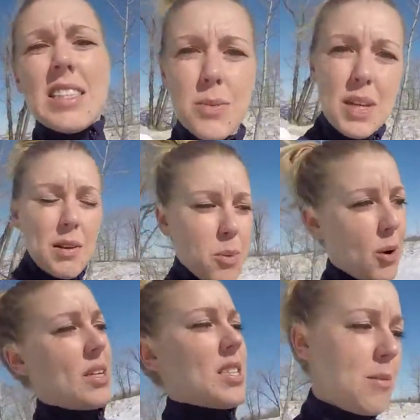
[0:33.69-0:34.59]
it's really
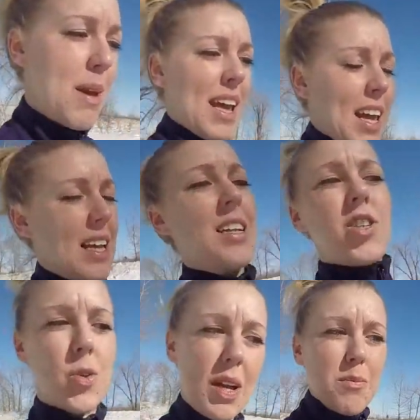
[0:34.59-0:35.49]
important to make it
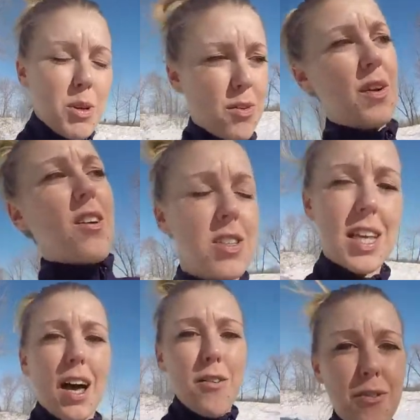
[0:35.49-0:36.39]
enjoyable for
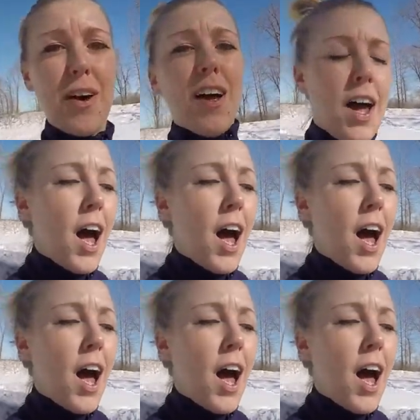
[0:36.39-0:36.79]
yourself,